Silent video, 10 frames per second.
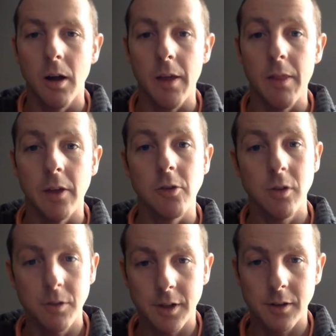And then
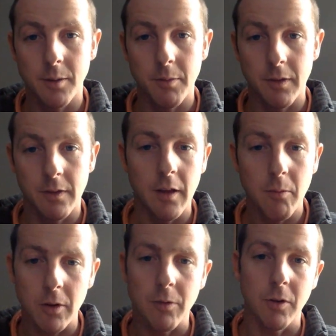choosing something that they
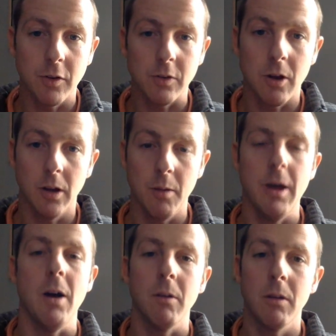really feel strongly
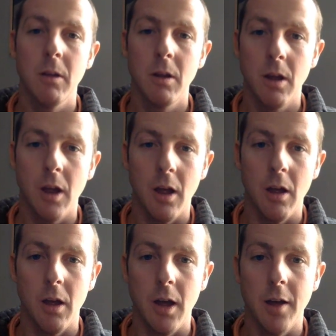about
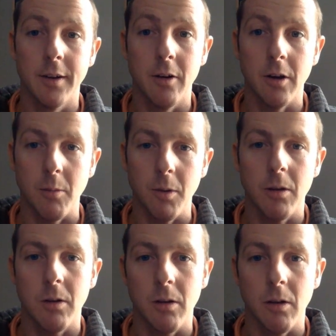as an argument.
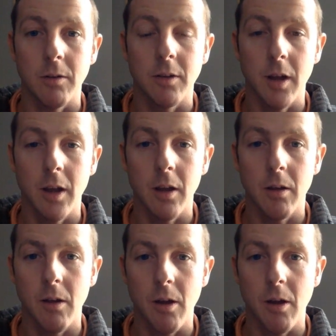Say